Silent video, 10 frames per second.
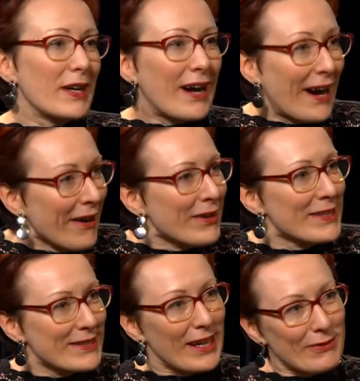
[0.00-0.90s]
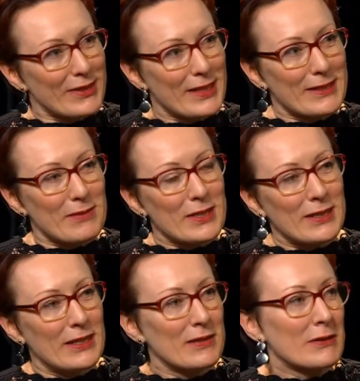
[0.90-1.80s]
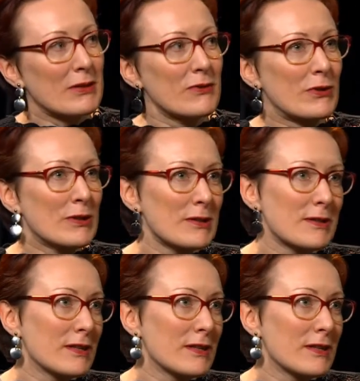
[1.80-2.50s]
ironies, I would say sometimes, because, for instance,